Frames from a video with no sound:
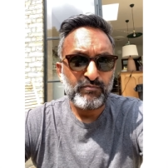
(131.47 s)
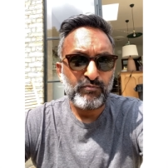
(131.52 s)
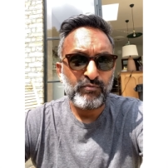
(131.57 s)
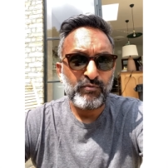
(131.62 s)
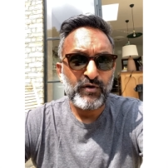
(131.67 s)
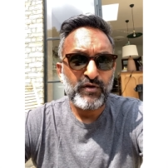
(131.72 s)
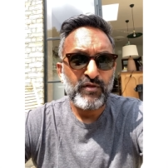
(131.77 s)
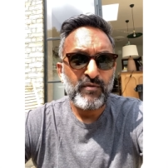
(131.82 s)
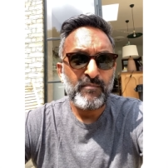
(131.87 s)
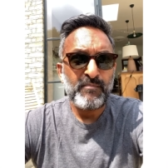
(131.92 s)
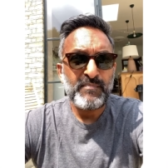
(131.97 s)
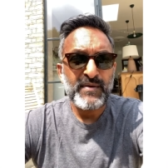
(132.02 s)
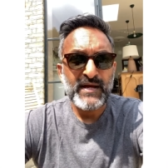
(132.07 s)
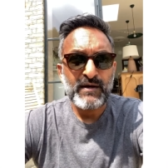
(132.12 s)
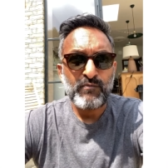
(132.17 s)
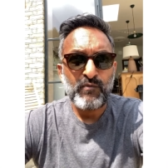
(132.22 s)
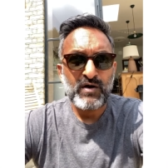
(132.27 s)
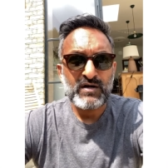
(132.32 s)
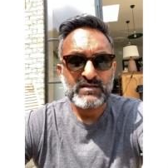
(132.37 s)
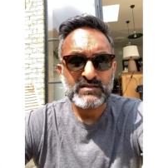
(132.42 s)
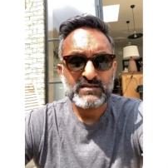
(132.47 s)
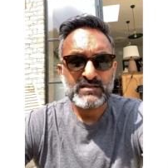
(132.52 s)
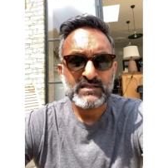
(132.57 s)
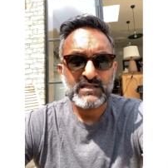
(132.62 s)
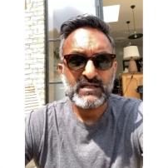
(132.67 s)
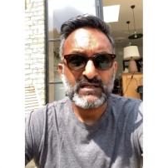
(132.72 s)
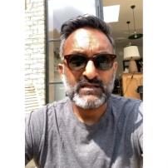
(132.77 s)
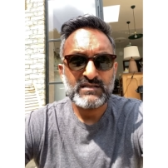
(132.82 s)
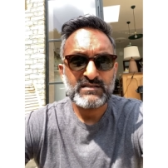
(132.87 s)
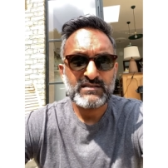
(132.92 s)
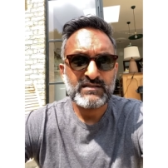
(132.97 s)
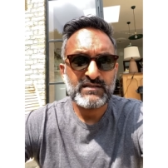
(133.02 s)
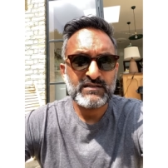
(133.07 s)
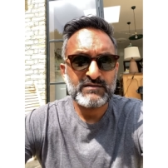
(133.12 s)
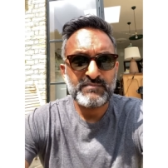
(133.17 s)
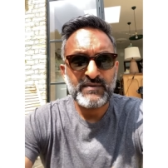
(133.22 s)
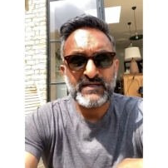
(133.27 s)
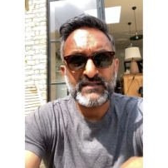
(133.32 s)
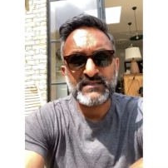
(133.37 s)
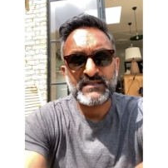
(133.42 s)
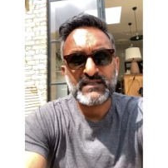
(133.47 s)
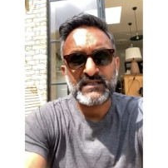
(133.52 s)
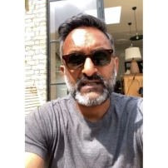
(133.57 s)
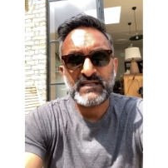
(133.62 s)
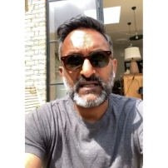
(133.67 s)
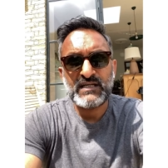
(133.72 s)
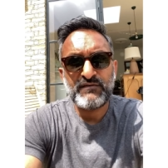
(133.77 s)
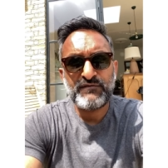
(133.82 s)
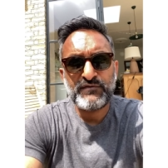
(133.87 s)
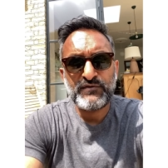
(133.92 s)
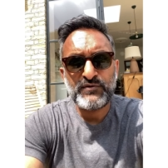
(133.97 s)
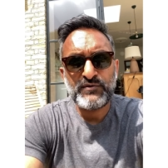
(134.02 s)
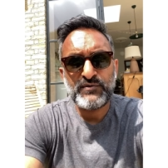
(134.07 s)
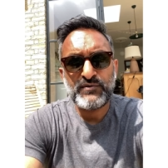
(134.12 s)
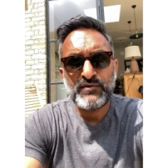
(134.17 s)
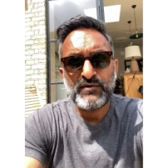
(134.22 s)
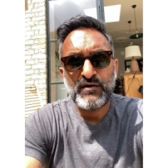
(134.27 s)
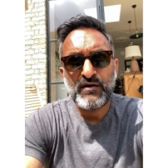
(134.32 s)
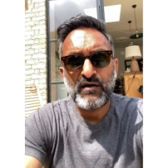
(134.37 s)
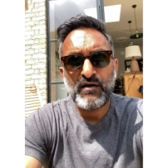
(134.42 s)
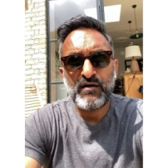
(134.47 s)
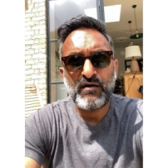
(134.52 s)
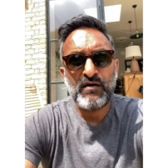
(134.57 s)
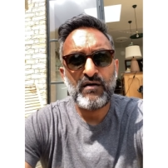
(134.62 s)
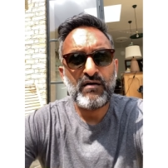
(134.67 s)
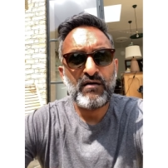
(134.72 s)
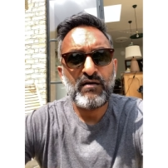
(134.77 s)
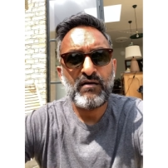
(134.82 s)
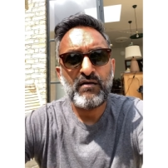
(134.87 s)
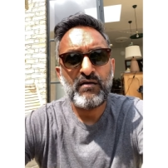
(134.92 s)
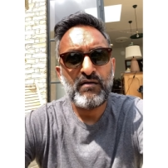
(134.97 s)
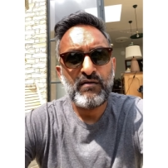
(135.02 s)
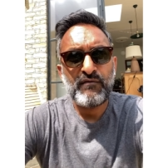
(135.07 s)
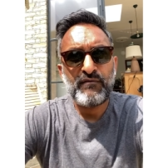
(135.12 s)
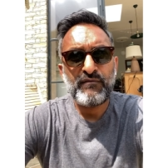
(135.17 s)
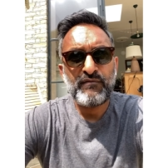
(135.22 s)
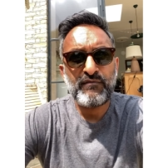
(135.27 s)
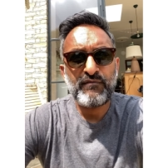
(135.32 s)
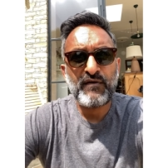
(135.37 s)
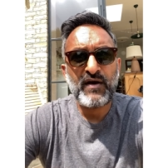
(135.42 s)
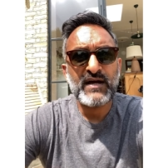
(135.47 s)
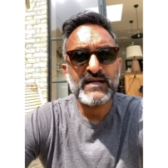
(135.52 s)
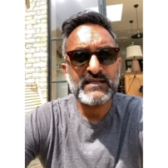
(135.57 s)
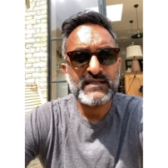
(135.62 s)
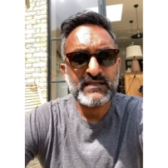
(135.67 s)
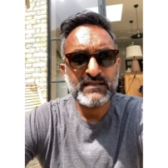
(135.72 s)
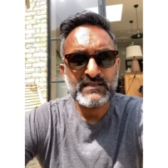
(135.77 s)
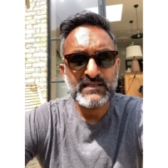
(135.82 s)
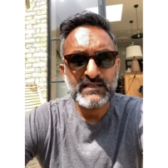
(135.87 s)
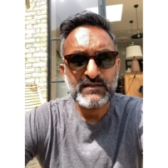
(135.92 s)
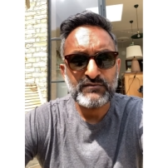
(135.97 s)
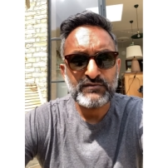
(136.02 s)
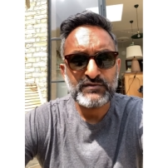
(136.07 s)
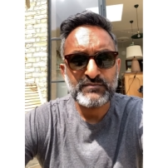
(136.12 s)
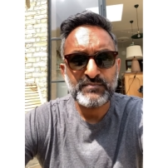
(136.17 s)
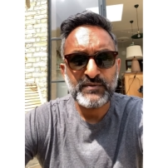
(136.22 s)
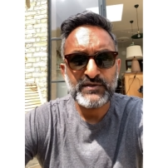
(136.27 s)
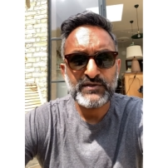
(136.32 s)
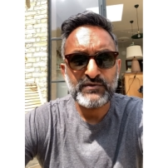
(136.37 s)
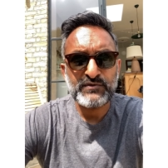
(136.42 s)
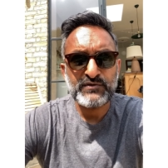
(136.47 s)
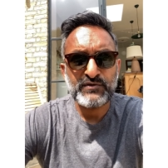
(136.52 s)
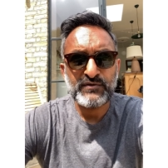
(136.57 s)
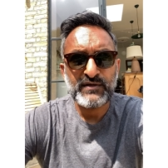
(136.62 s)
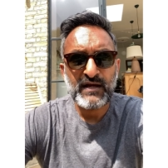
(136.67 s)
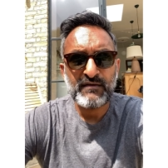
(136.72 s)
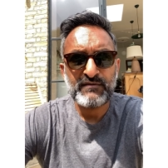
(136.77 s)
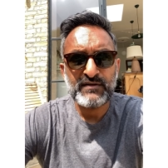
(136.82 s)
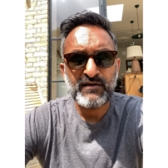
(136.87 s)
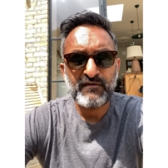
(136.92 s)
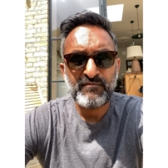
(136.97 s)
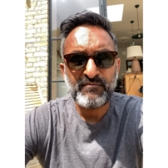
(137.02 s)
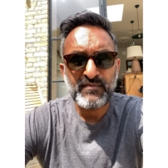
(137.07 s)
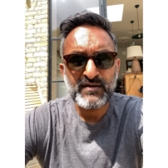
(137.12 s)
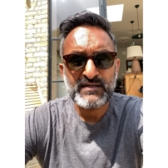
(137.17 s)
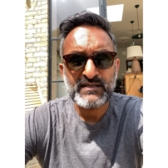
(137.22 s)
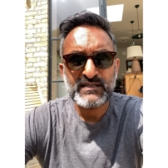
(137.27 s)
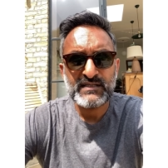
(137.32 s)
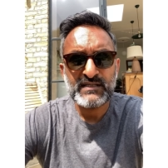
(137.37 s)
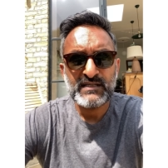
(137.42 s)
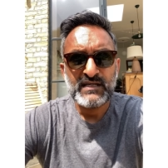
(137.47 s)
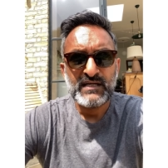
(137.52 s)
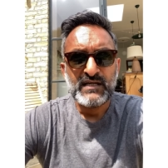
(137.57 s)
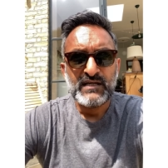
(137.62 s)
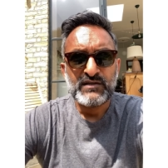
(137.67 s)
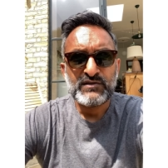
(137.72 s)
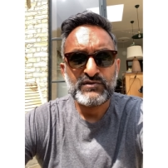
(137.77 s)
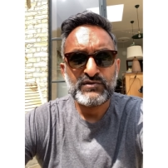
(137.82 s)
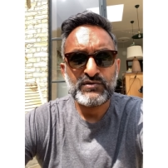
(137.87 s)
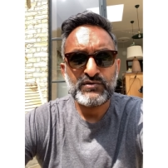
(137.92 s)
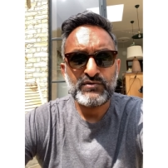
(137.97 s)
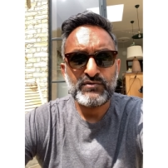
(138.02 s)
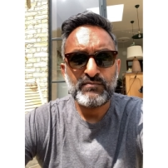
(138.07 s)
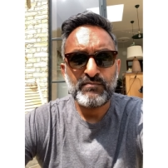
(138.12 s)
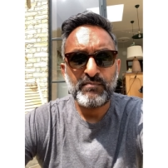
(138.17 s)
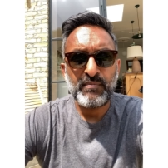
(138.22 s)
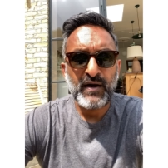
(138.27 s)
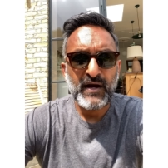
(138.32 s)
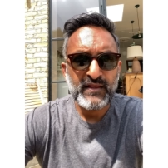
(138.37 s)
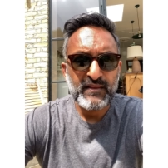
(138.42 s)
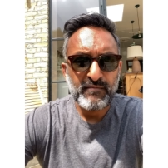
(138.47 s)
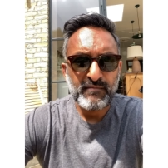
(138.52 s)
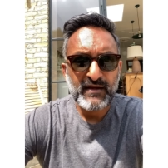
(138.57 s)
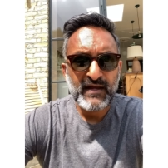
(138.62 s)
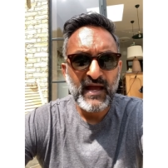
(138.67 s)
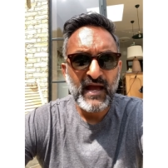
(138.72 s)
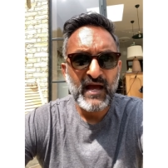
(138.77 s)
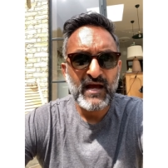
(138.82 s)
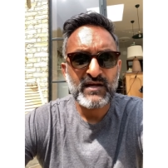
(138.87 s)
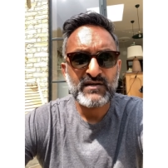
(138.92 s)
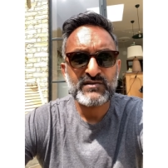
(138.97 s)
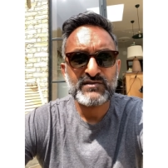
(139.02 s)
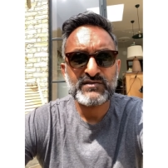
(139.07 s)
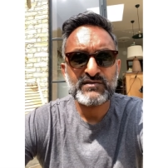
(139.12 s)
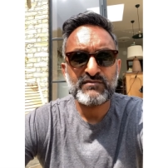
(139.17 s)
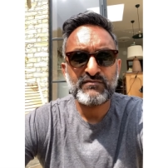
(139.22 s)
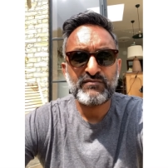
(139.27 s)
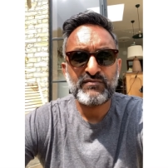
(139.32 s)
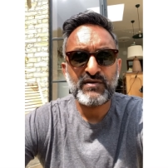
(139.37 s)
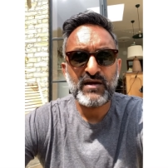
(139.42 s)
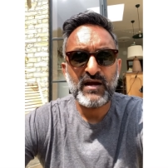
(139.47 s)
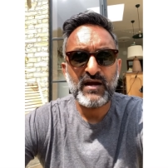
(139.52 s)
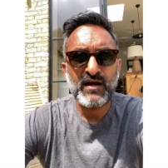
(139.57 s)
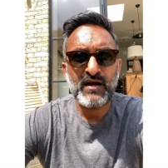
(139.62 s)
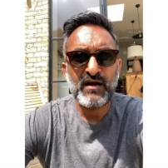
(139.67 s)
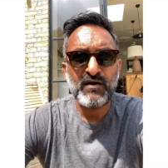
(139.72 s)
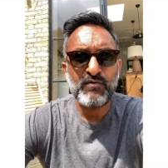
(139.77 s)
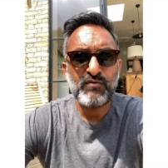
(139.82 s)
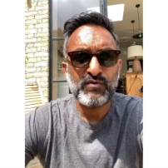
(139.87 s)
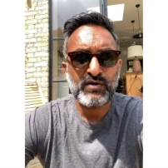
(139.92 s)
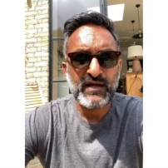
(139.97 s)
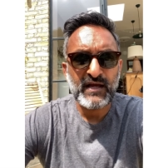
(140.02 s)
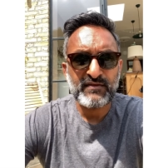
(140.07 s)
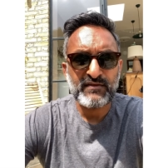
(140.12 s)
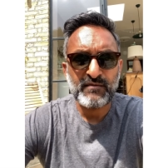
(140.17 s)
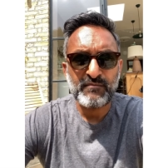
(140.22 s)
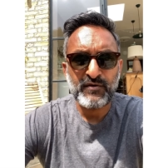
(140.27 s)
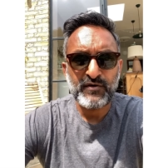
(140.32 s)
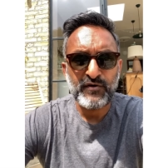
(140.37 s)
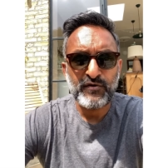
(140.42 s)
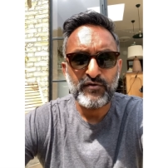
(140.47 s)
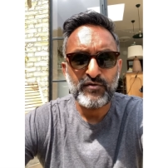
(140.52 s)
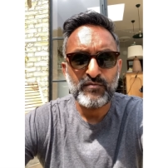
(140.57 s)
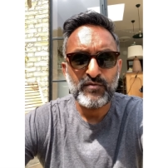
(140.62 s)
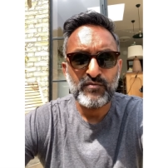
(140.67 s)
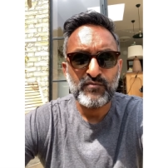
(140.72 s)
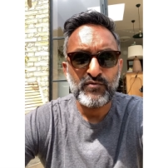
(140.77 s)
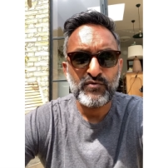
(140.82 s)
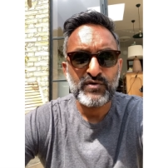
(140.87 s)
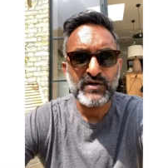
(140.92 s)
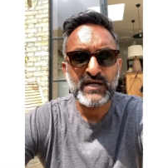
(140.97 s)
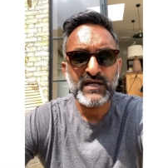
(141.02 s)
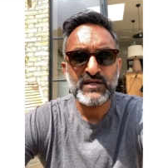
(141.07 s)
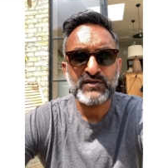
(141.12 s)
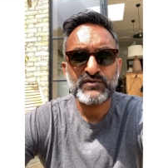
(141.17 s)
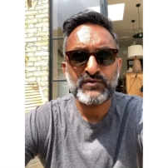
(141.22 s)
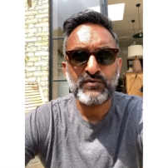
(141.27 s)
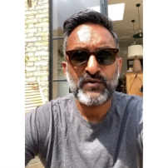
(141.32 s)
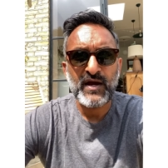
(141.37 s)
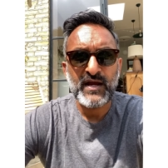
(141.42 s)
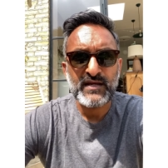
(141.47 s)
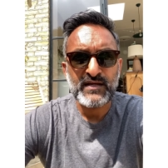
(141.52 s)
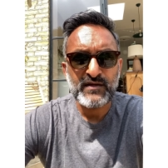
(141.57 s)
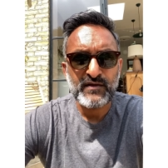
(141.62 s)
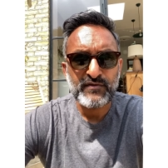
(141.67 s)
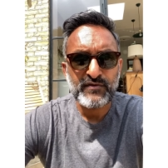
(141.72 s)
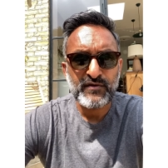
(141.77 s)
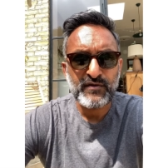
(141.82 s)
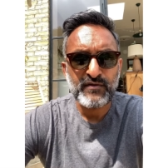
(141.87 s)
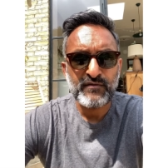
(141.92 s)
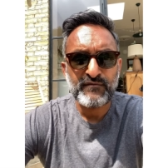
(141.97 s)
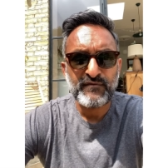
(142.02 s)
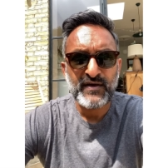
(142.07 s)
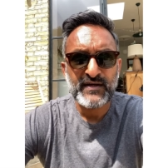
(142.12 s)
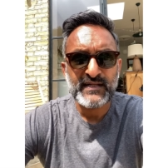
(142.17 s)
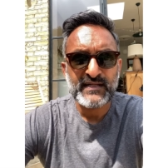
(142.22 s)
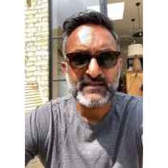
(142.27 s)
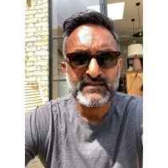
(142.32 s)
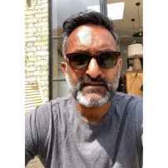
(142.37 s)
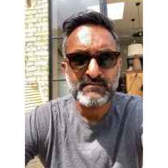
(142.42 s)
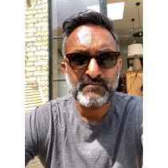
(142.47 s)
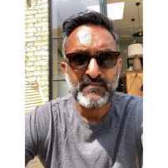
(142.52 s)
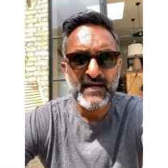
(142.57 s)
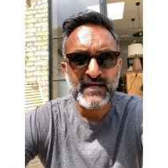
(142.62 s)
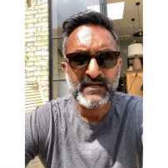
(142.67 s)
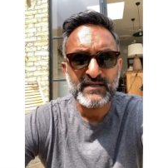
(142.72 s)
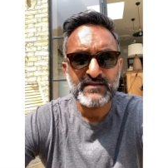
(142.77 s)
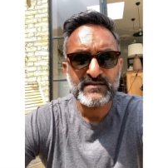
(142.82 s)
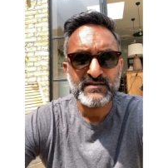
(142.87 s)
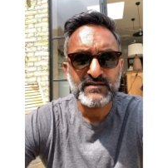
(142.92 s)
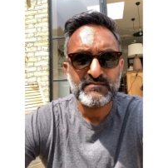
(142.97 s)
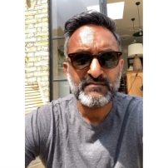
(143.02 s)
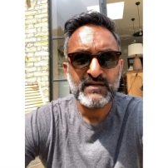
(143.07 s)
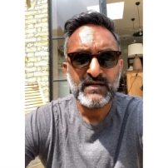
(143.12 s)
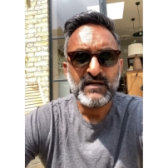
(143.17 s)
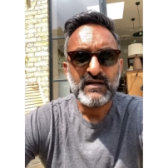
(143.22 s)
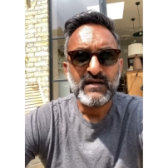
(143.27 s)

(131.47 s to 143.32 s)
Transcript: one of the big ones is, is basically if you are finding deals but you don't have enough money to buy them cash uh, or get them on a normal mortgage or any other financing mechanism,